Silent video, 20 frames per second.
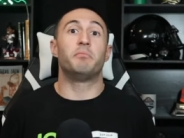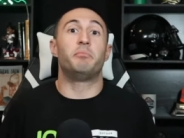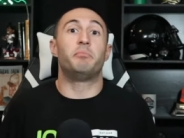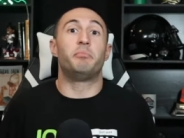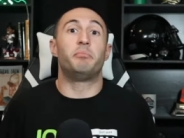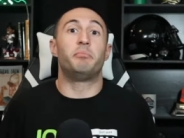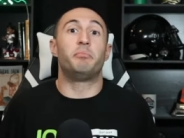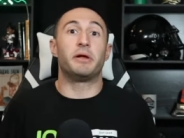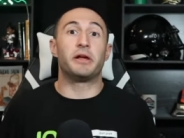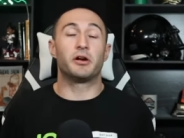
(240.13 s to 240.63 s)

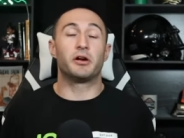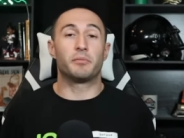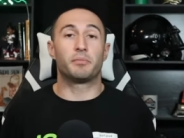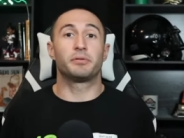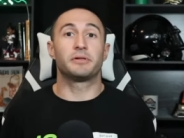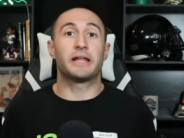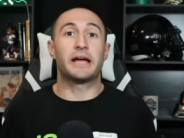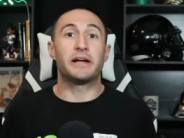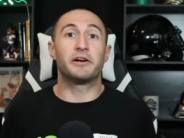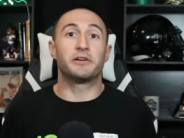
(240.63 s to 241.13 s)
bigger
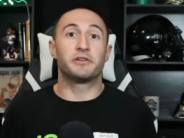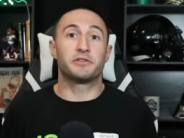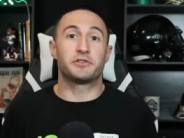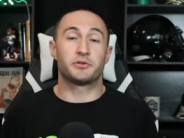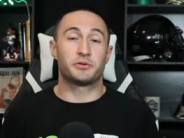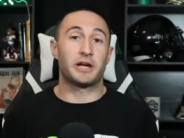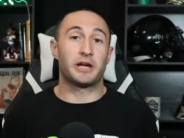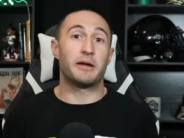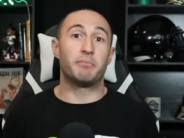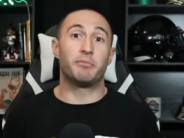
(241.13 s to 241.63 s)
players,
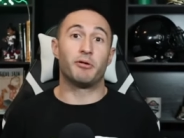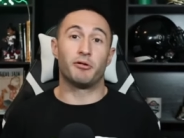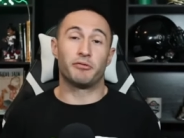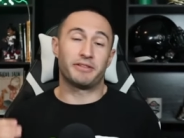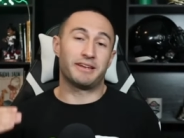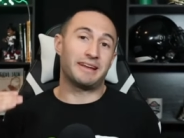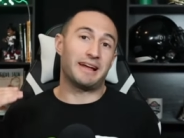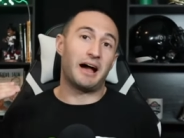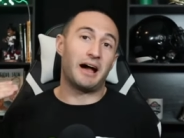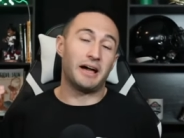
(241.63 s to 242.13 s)
okay,
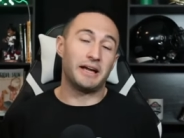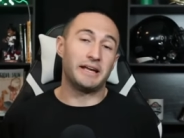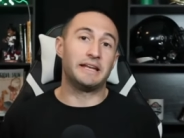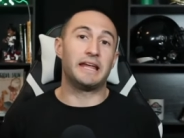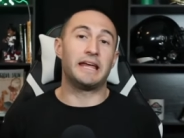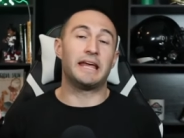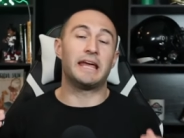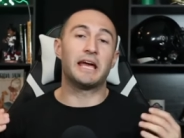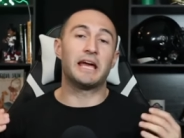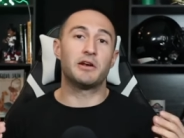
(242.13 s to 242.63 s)
both
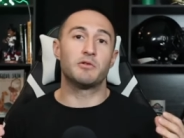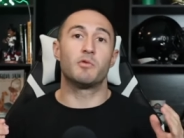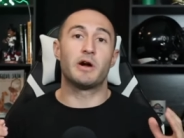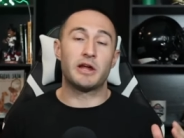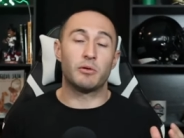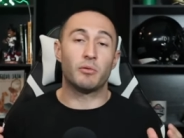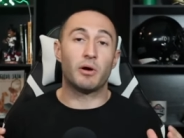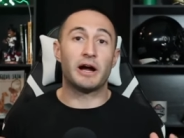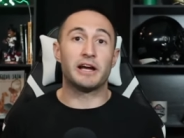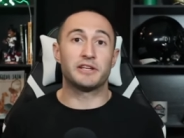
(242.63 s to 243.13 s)
height and
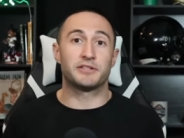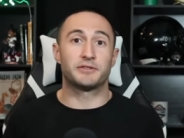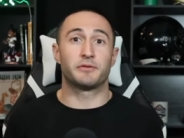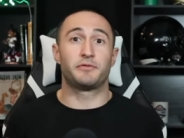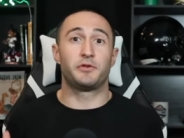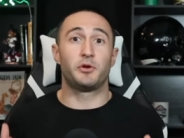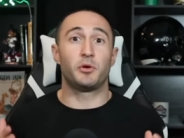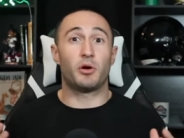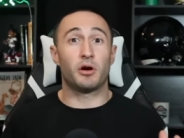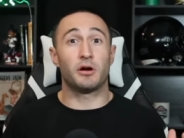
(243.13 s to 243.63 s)
weight-wise. So
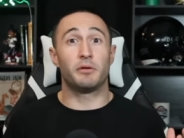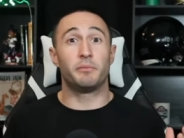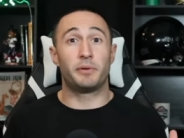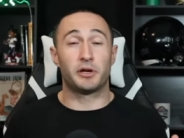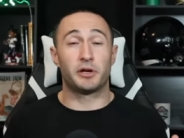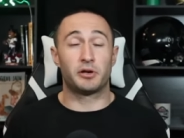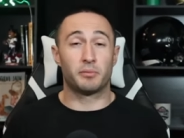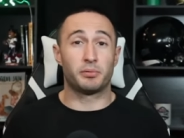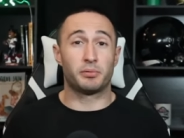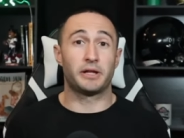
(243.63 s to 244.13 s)
if you are a
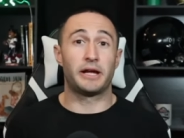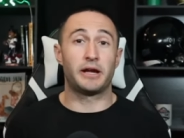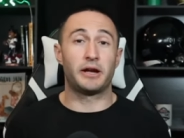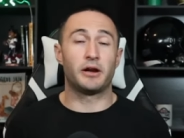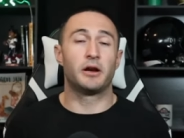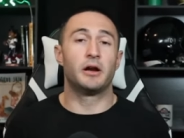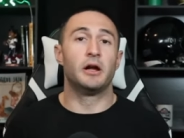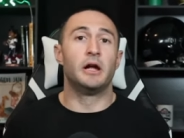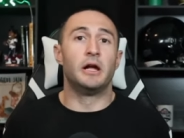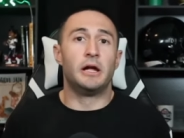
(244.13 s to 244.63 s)
bigger
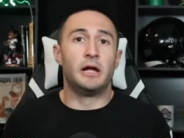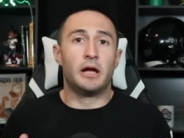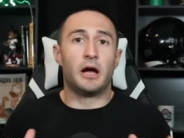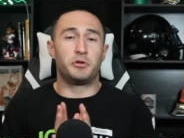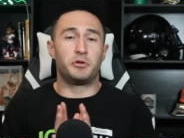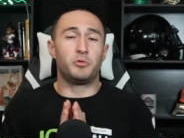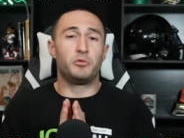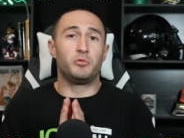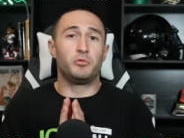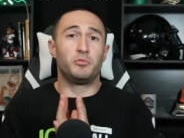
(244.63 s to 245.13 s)
player,
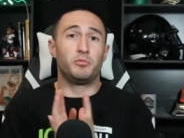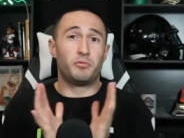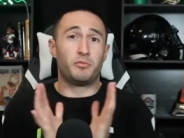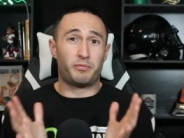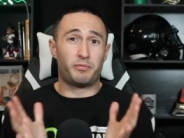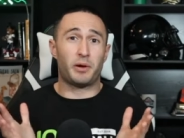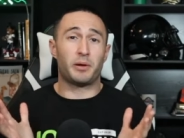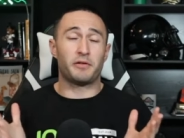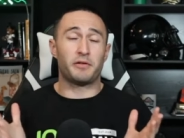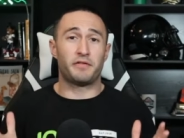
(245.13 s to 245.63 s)
you
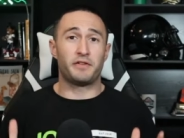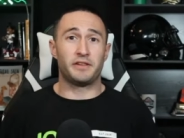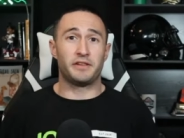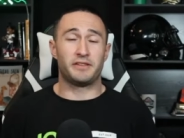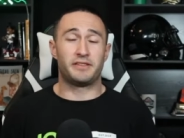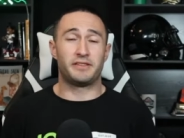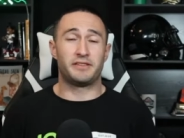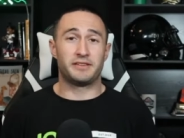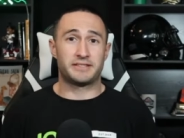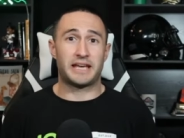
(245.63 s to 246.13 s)
probably fit
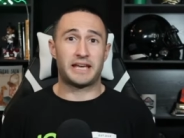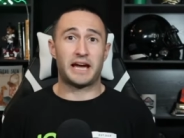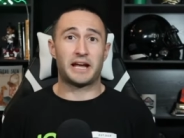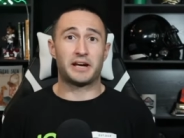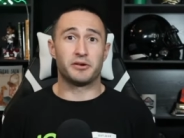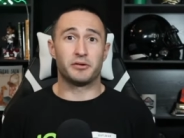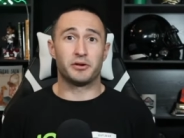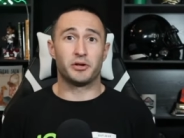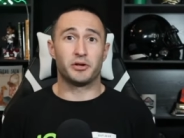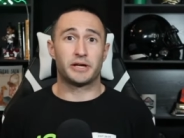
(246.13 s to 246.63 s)
into this
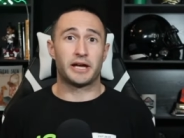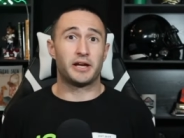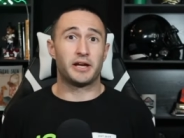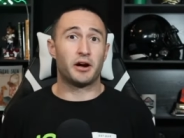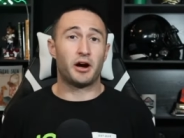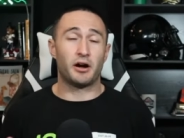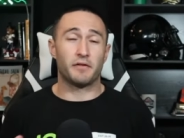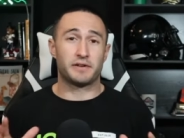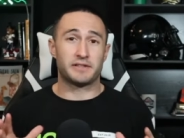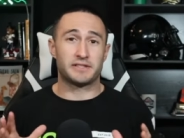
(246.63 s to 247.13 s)
category, okay?
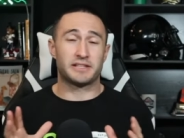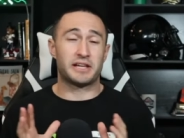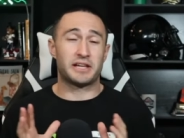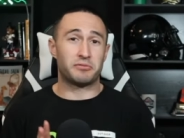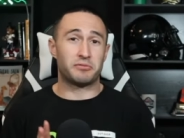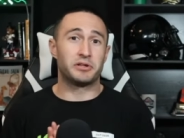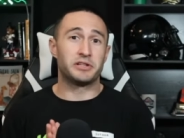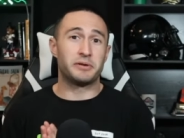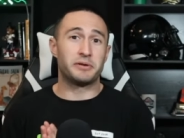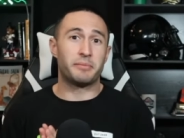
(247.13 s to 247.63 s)
Offensive
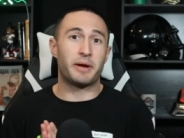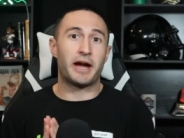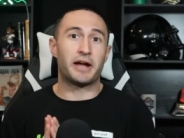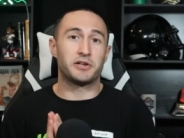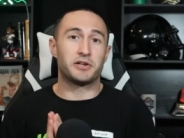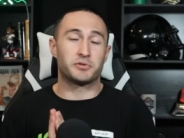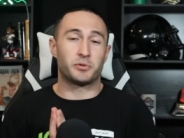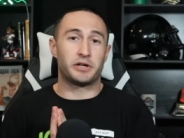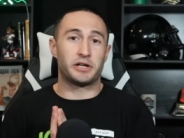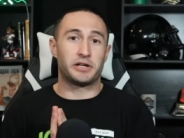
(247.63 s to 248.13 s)
line really
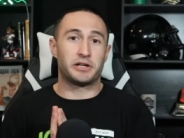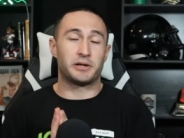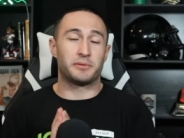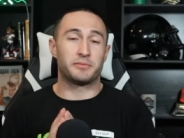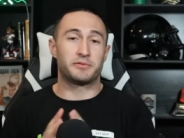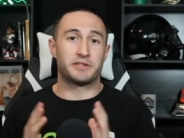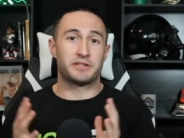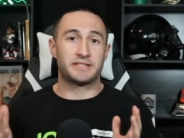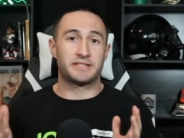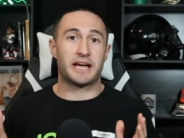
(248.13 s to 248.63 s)
matters when it
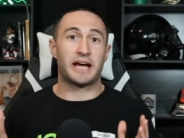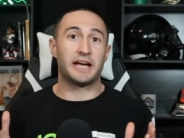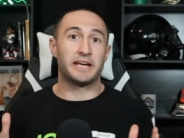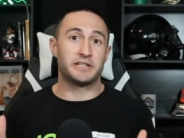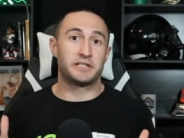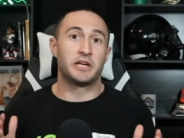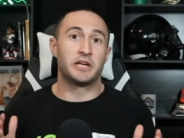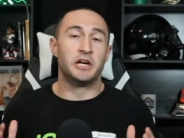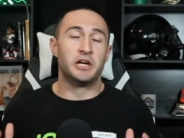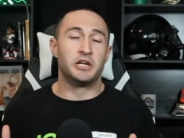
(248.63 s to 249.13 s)
comes to
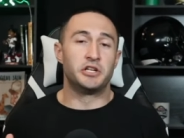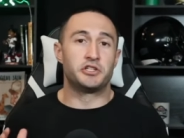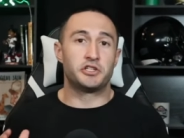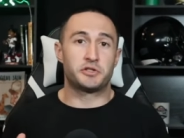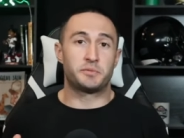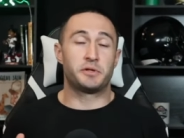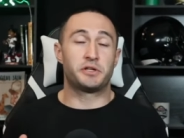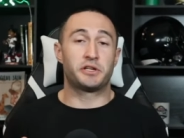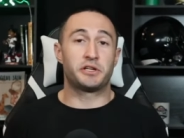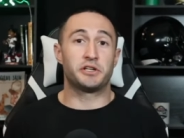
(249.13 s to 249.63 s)
size
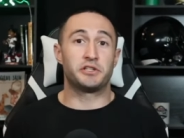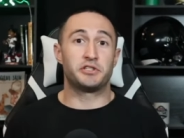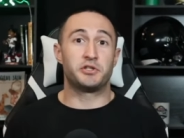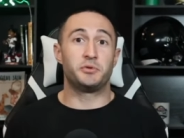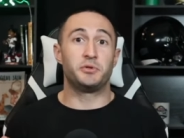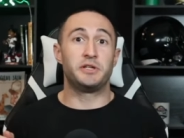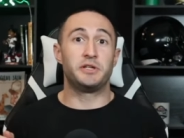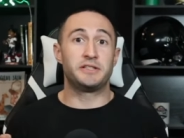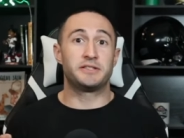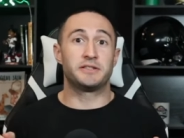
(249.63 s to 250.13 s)
just because
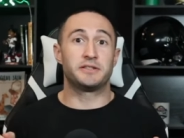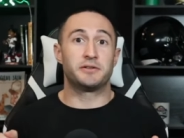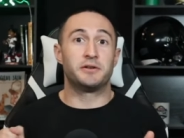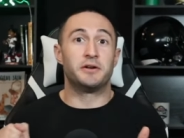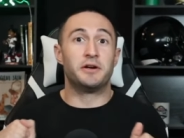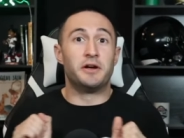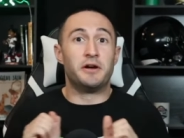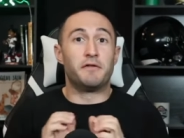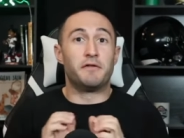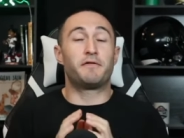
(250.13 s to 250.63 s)
you need to
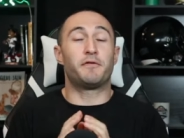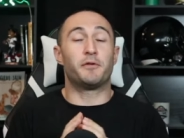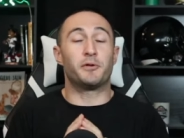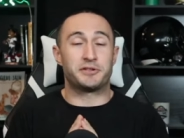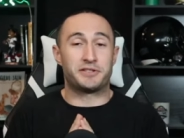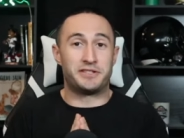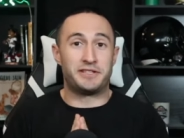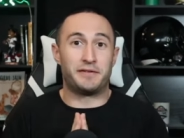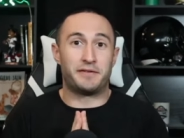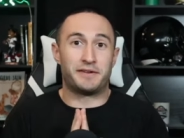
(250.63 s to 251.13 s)

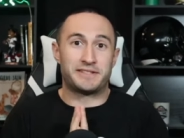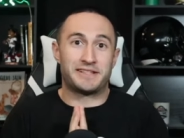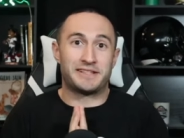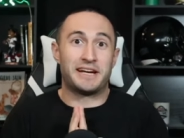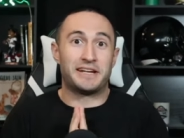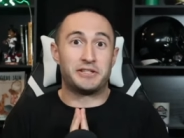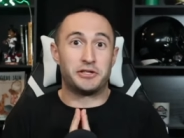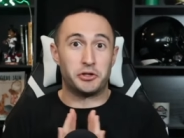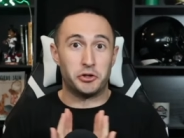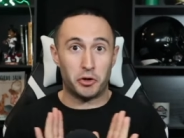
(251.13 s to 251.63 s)
force the defensive
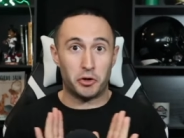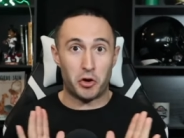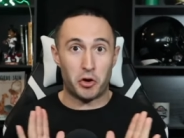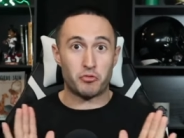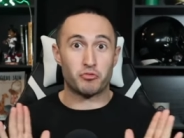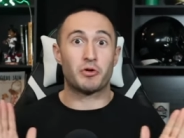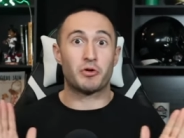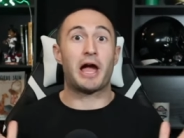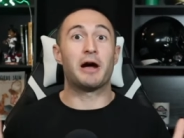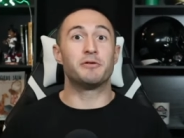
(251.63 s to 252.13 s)
line to go
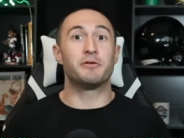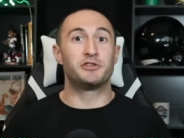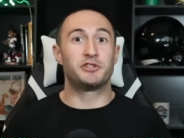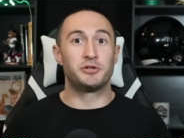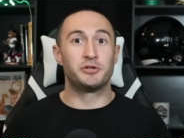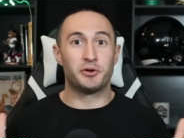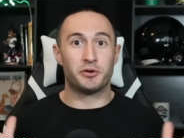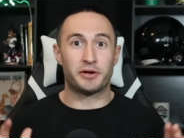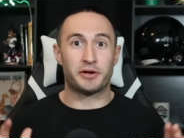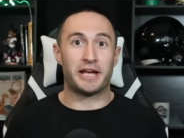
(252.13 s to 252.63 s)
around
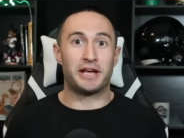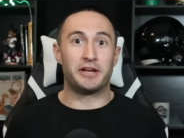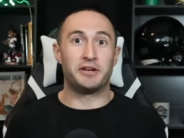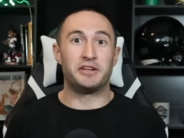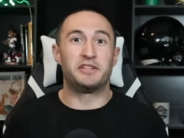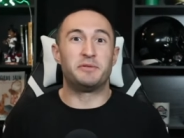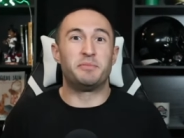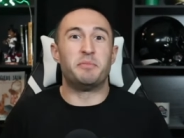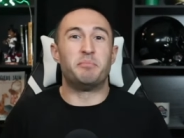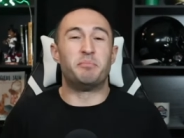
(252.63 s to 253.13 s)
you, okay? You
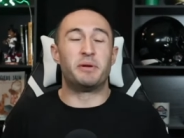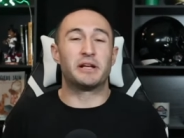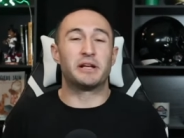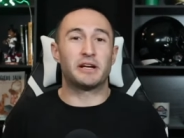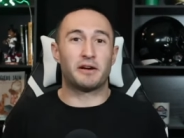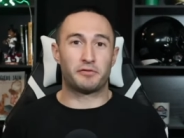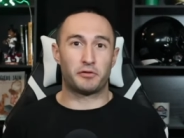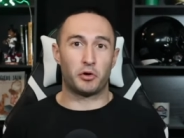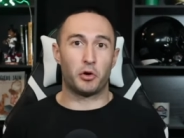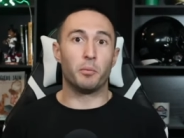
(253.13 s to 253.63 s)
need to be big
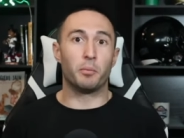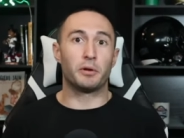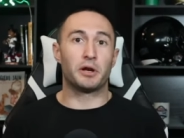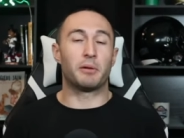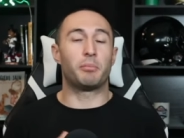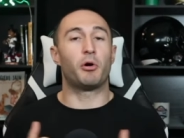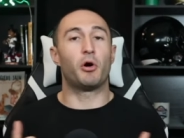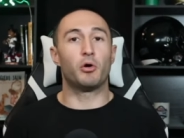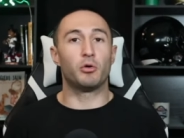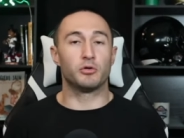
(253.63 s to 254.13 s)
enough to open
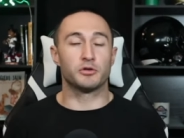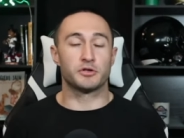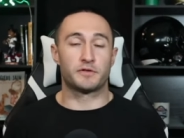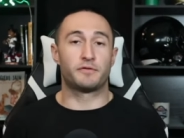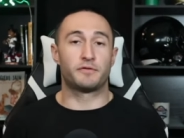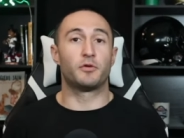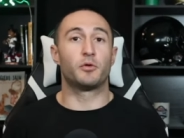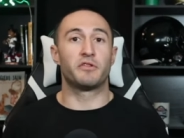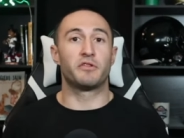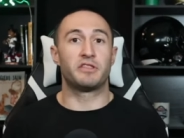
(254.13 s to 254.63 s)
up holes
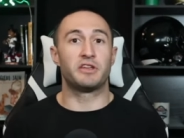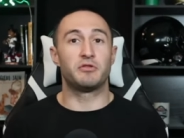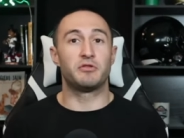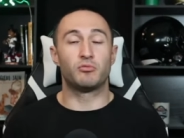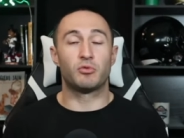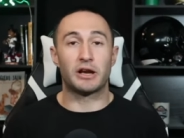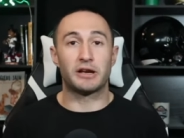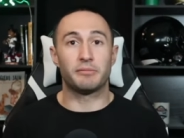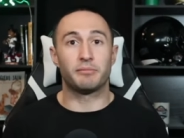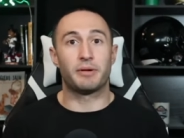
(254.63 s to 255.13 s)
for the
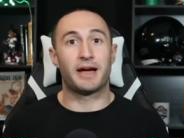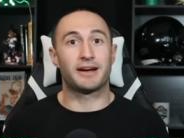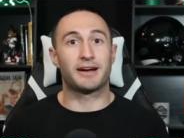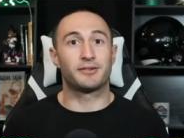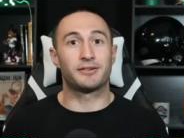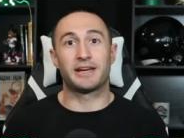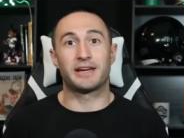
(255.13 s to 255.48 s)
running back,